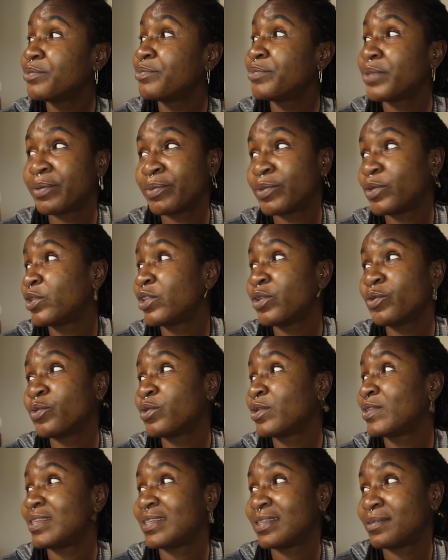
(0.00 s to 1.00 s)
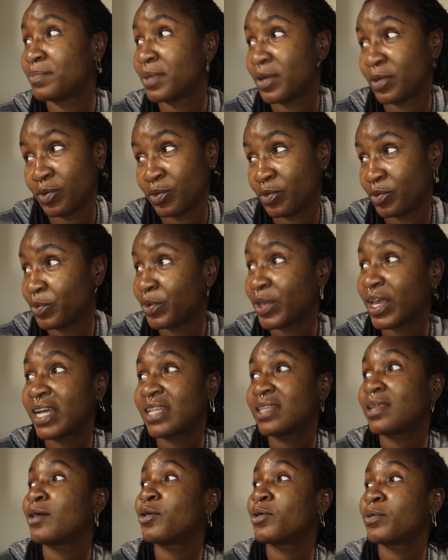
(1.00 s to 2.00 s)
baby, you didn't want it Pando. We
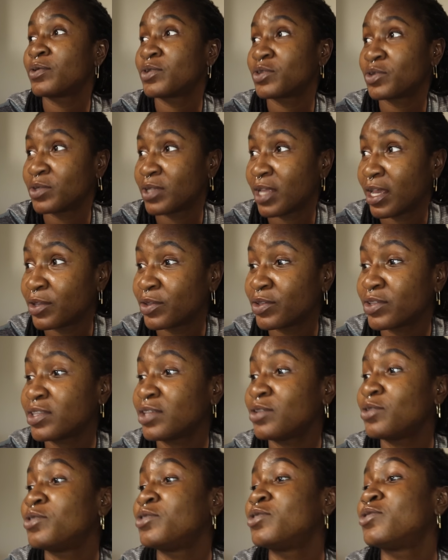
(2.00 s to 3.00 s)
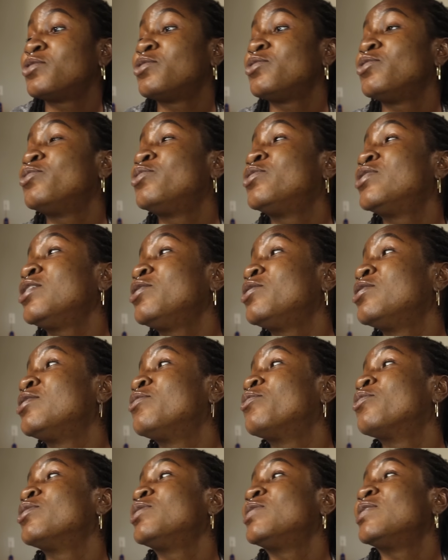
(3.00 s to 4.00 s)
had that option and you say you
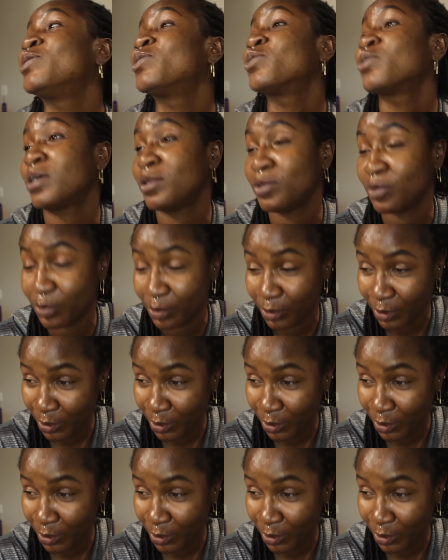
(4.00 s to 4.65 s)
didn't want it, sorry.